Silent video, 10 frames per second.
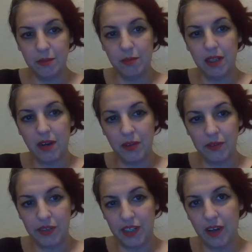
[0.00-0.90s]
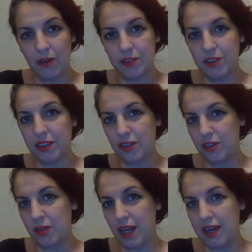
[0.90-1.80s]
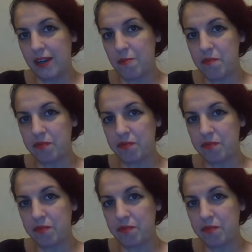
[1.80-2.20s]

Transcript: below the video so you can go look at it.